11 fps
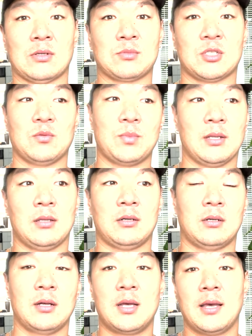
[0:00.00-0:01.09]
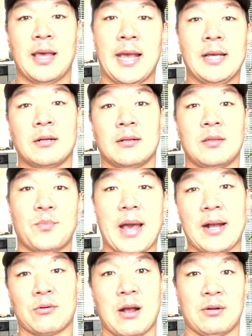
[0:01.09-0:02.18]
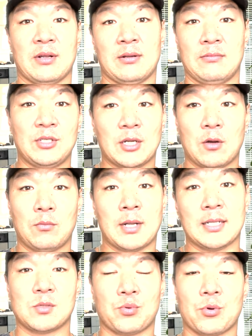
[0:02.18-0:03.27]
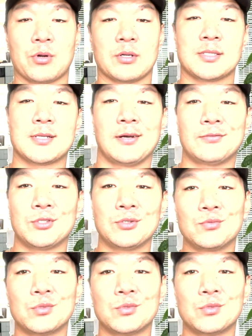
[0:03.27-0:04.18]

I'm just going to be a little Hater in the background and you know not support her and stuff dude